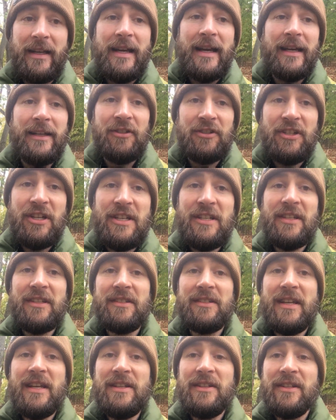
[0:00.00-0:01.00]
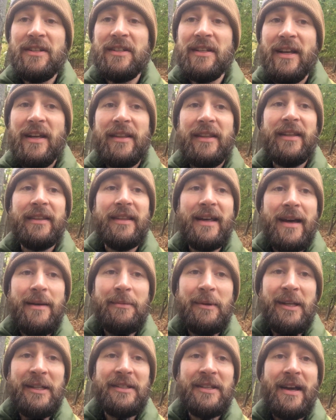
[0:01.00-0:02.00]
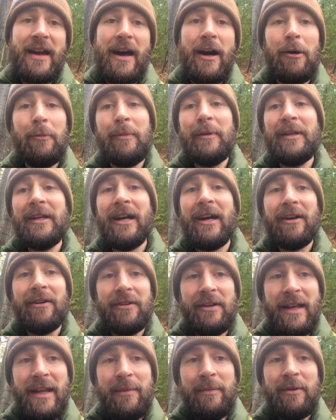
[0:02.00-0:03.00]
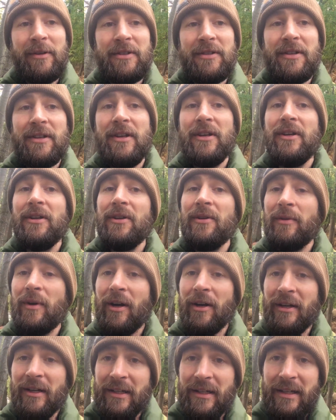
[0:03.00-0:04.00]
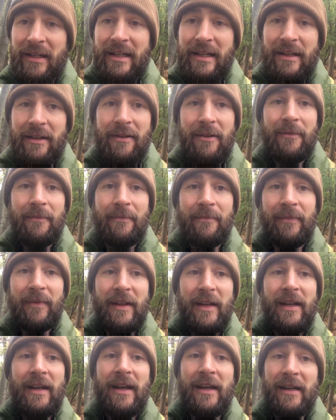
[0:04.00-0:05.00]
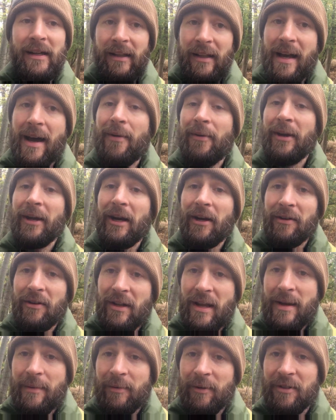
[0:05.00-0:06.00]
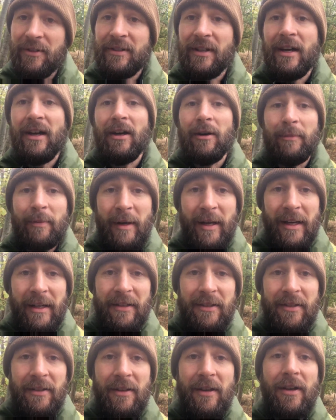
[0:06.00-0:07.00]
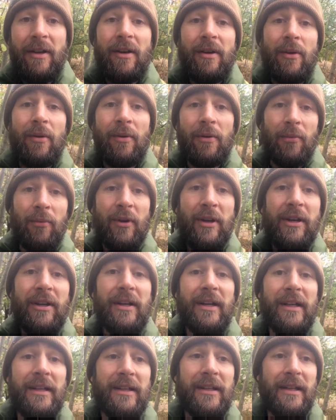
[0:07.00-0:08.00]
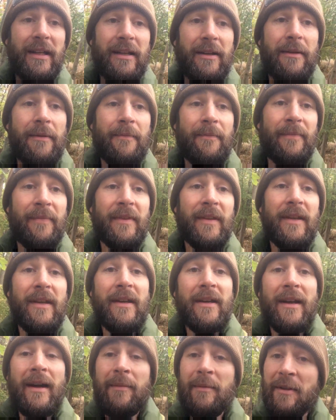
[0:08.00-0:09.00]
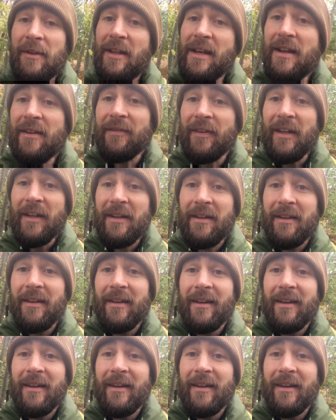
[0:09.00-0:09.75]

And Jesus teaches that means helping our neighbors who are in need, and allowing our neighbors to help us when we are in need. Come to think of it,